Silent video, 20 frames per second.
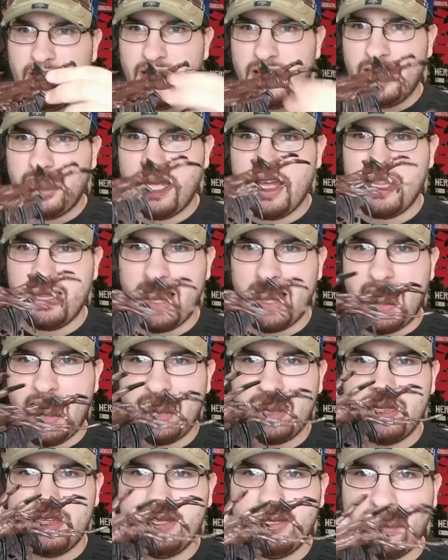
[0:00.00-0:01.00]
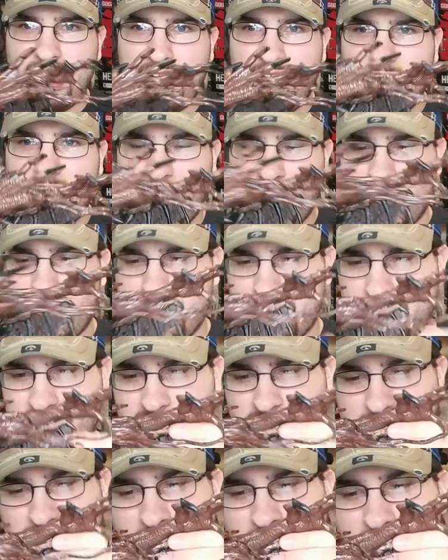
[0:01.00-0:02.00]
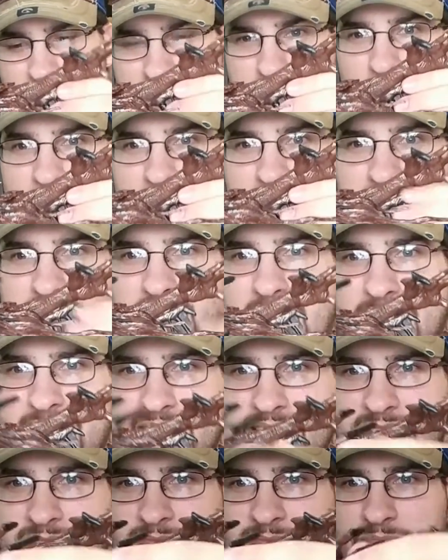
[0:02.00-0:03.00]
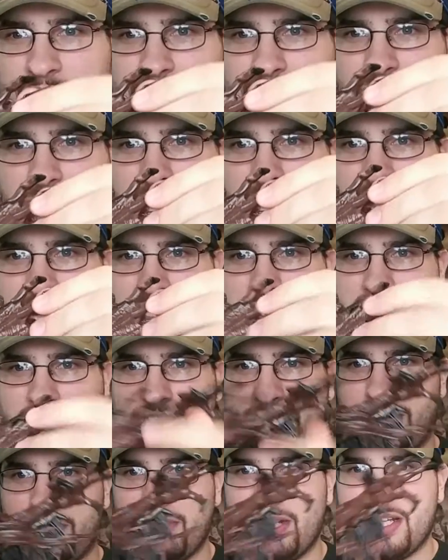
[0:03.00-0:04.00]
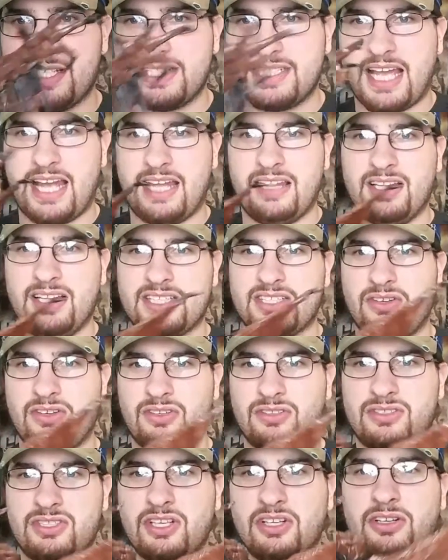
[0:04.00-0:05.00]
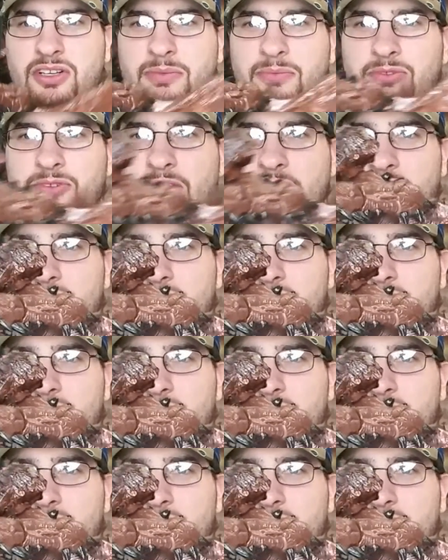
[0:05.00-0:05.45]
and that, wow, his wing kind of blocks it from this side. Let's go turn him around